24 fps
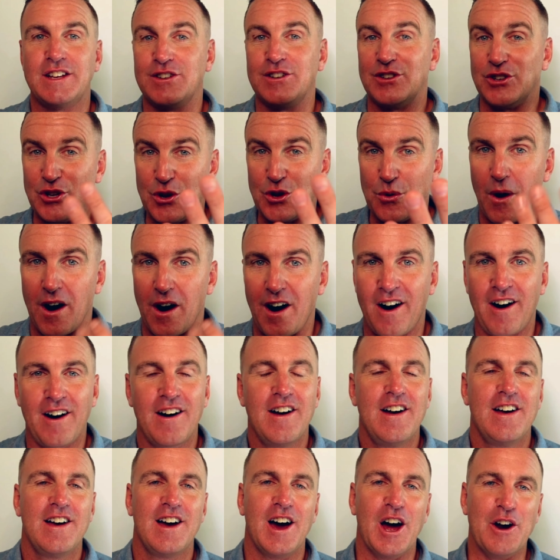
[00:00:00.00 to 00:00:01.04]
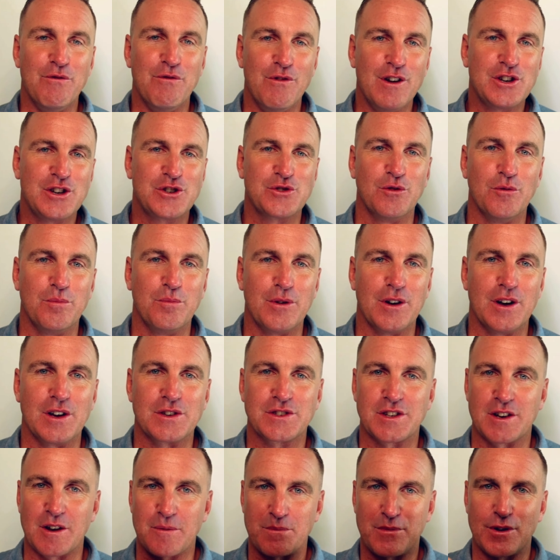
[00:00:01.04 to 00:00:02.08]
You are a ritual person,
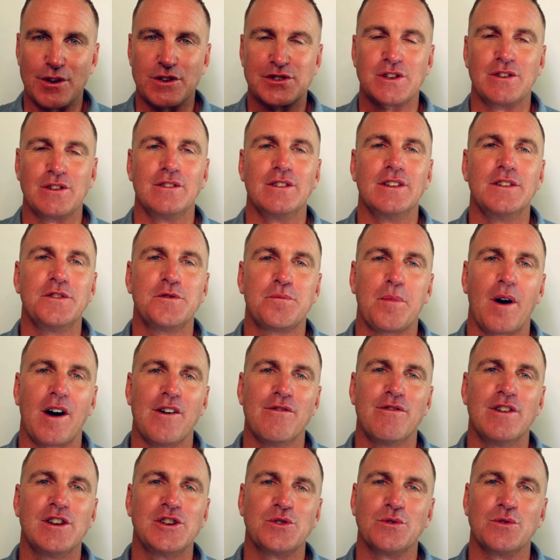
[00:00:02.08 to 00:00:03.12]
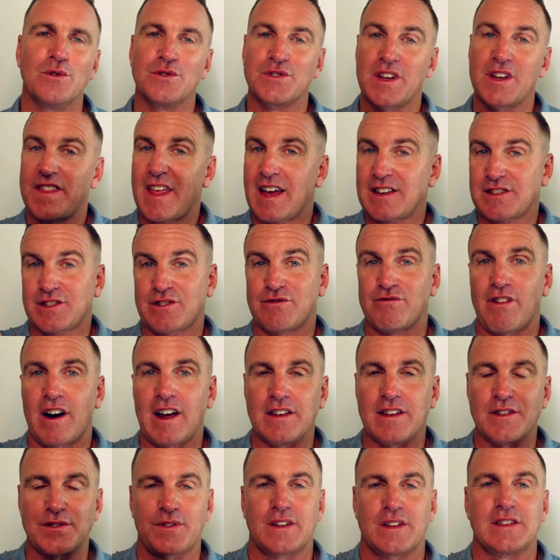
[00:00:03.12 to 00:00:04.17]
a person who lives by rituals, and that's great, it's
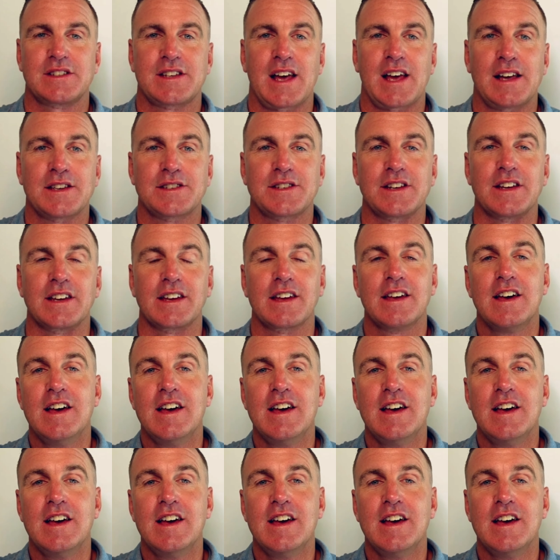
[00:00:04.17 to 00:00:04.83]
fantastic.